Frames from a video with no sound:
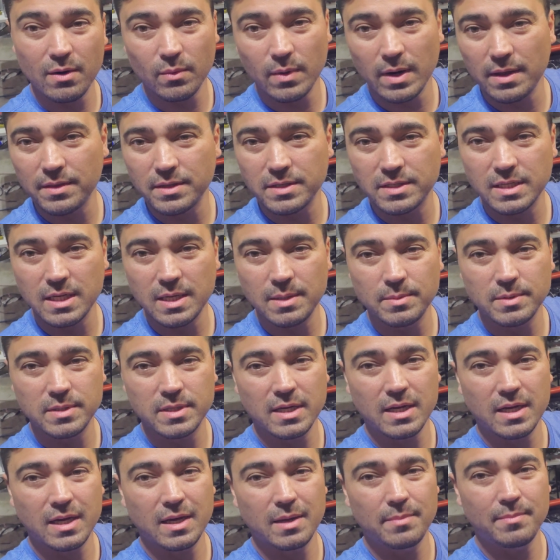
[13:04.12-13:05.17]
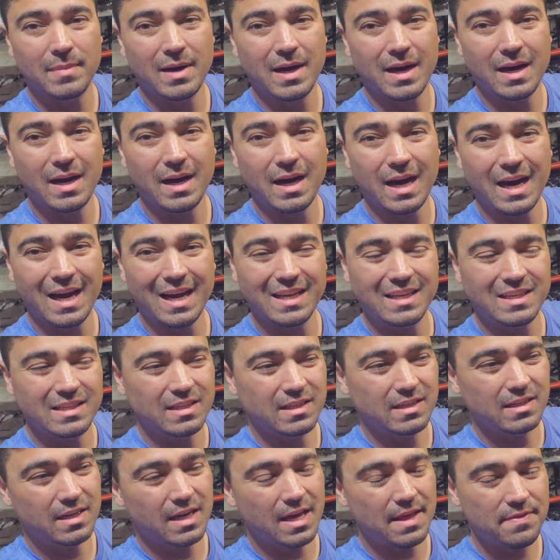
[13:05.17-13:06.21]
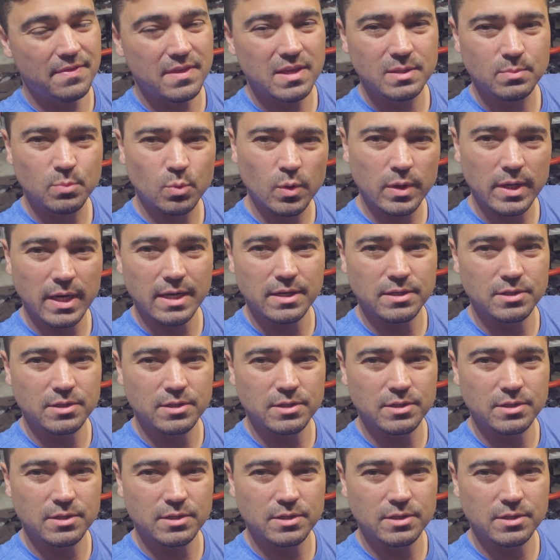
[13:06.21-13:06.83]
around the same time. At this point,